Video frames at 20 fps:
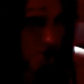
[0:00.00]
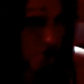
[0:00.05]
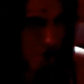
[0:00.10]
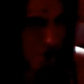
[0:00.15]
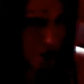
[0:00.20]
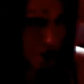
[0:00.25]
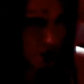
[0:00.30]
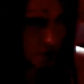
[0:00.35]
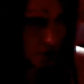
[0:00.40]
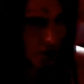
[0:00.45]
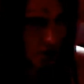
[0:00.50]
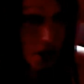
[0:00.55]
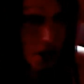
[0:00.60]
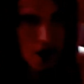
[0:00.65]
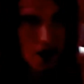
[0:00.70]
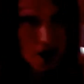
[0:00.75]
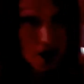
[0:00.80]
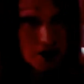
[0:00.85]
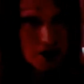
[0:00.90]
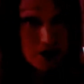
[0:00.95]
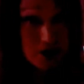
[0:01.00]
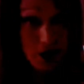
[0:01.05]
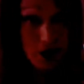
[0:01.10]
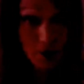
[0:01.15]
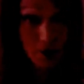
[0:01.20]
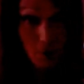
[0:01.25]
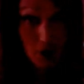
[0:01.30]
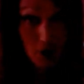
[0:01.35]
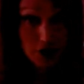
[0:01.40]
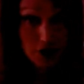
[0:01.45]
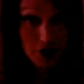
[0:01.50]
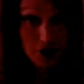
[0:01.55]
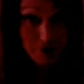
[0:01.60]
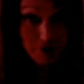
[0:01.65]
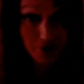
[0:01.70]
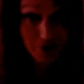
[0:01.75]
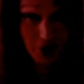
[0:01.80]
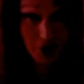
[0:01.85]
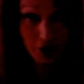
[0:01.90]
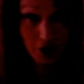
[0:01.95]
Channel, stop watching
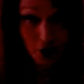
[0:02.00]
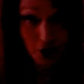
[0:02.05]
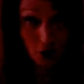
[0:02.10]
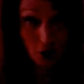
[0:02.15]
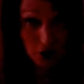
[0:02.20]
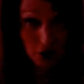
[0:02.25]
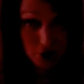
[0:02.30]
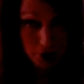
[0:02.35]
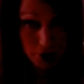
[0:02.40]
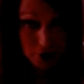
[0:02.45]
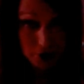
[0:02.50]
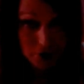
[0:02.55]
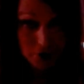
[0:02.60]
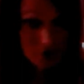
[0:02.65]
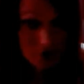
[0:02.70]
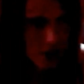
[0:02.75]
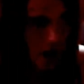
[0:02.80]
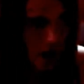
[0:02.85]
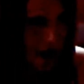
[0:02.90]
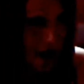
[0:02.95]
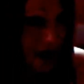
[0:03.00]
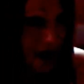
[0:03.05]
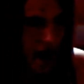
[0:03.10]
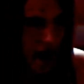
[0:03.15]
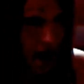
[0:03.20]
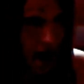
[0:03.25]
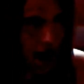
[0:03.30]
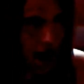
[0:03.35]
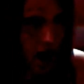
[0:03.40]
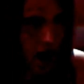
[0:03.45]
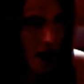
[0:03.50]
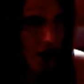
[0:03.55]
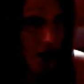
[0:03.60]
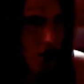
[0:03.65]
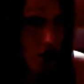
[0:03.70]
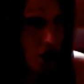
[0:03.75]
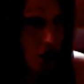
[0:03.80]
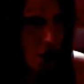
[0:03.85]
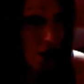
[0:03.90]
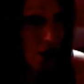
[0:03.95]
fucking cartoons and